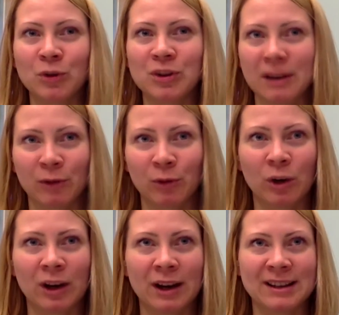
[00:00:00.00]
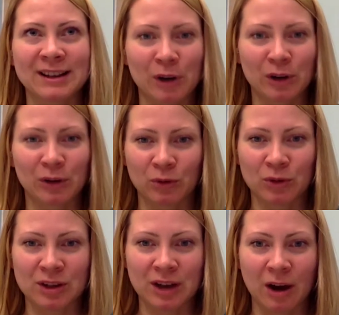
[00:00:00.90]
everyone has
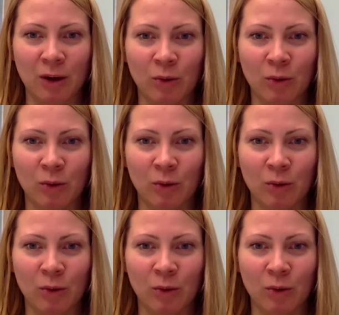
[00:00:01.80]
smartphones now.